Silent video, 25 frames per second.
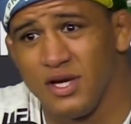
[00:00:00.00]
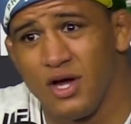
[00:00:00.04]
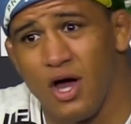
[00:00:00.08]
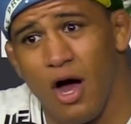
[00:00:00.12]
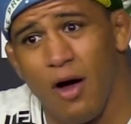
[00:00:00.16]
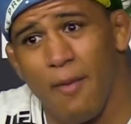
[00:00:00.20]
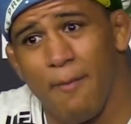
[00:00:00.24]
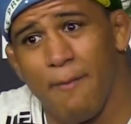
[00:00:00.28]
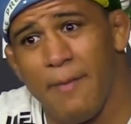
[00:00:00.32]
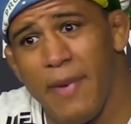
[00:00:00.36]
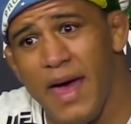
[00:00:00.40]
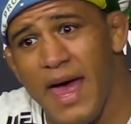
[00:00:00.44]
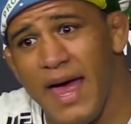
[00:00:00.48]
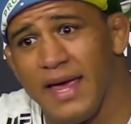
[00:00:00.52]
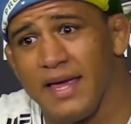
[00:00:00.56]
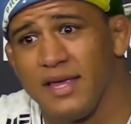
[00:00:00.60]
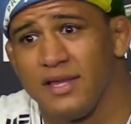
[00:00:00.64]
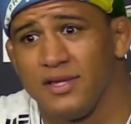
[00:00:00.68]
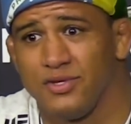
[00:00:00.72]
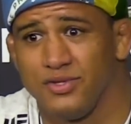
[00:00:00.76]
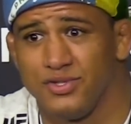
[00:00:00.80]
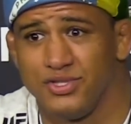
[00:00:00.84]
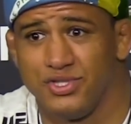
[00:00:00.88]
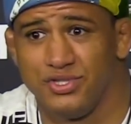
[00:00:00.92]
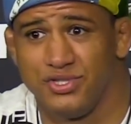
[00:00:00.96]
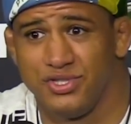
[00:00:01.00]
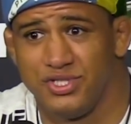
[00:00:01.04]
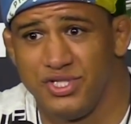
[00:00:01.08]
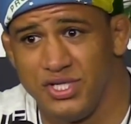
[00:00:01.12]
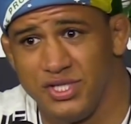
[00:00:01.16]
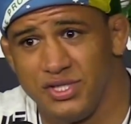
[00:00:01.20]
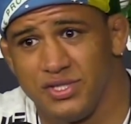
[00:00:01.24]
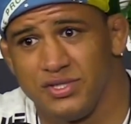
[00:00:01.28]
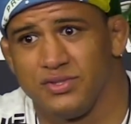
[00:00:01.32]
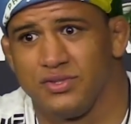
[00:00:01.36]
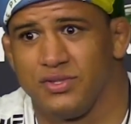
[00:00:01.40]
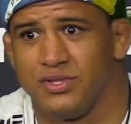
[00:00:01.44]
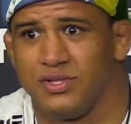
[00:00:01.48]
got back to
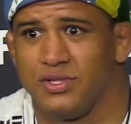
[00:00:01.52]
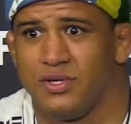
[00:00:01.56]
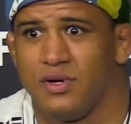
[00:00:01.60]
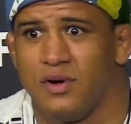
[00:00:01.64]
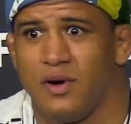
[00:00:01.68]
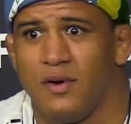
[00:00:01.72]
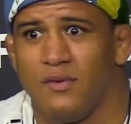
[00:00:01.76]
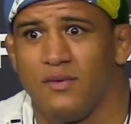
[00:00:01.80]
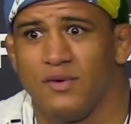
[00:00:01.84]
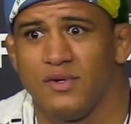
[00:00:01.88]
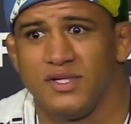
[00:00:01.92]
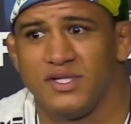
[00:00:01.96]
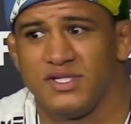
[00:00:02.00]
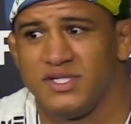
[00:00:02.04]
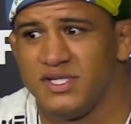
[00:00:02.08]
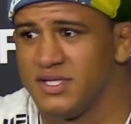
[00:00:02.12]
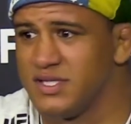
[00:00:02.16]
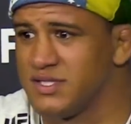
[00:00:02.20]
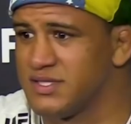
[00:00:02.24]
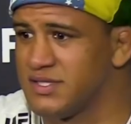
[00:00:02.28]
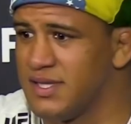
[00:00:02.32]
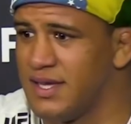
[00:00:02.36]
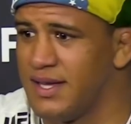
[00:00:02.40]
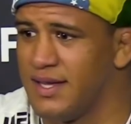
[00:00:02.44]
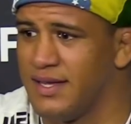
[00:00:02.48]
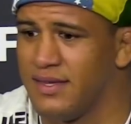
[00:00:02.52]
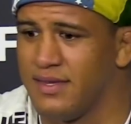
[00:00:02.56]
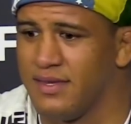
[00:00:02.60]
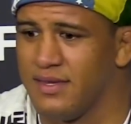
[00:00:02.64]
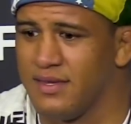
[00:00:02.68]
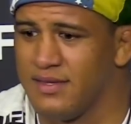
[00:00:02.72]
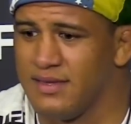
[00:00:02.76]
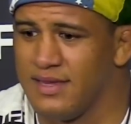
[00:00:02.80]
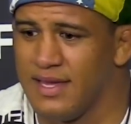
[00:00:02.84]
jiu-jitsu you know i was just like